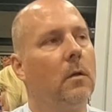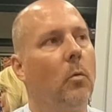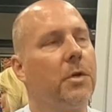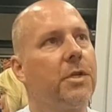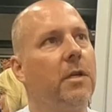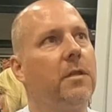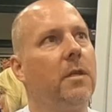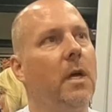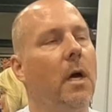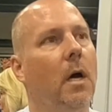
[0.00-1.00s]
Was that
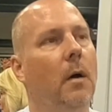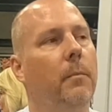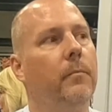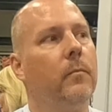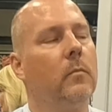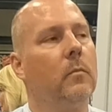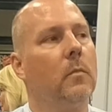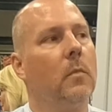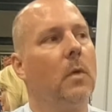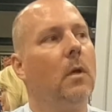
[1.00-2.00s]
the,
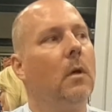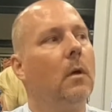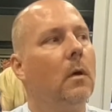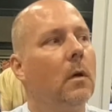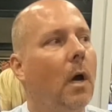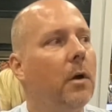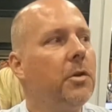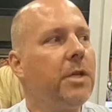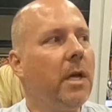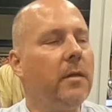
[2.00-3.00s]
are you
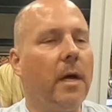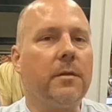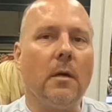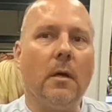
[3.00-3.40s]
saying that,